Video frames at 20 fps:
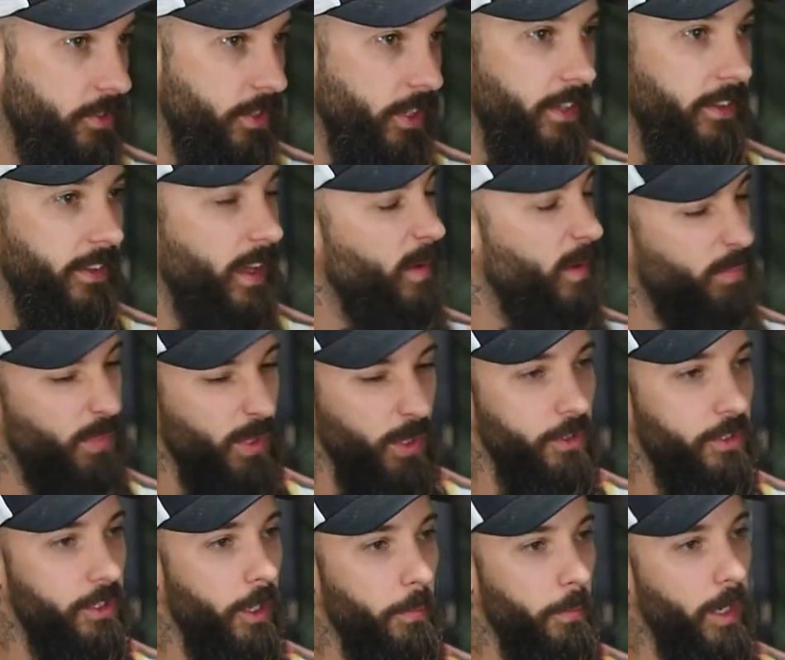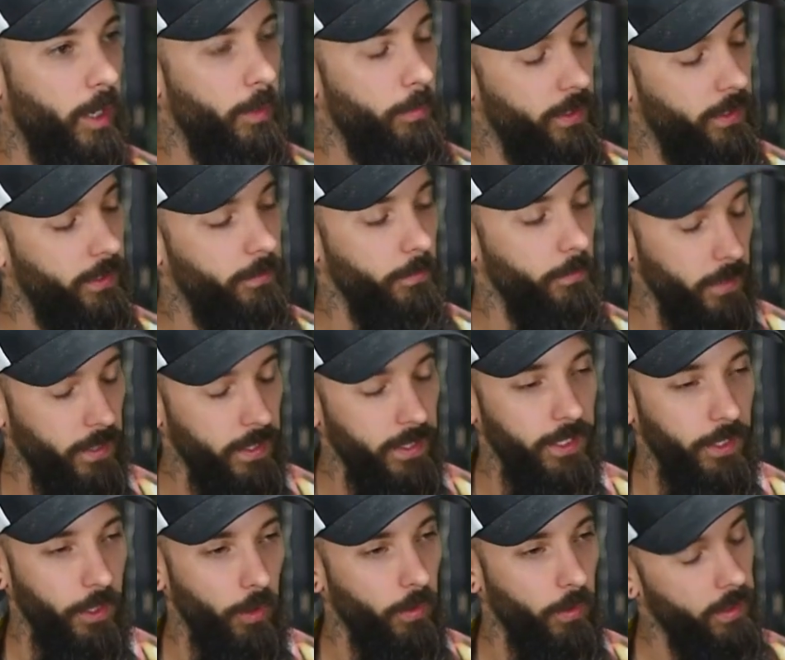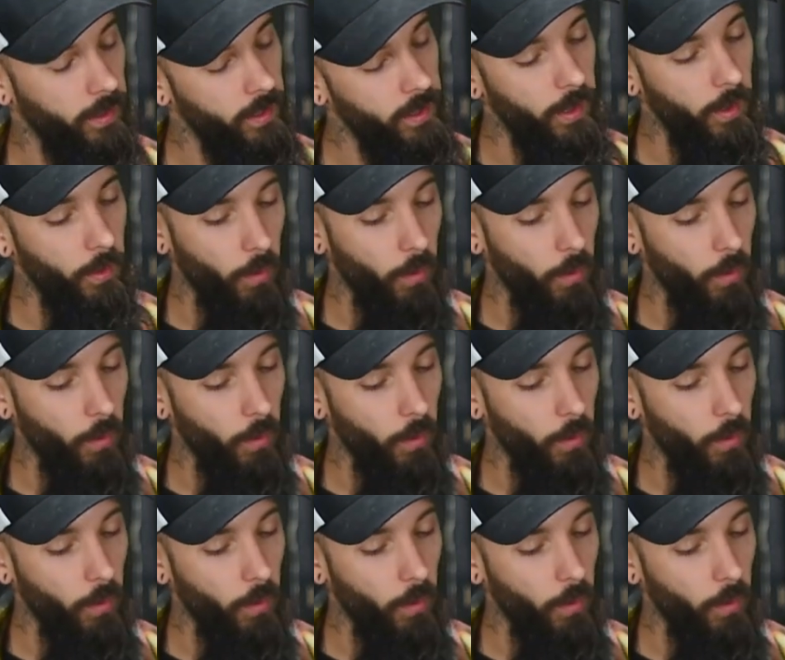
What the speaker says: like that built up and I'd be, like,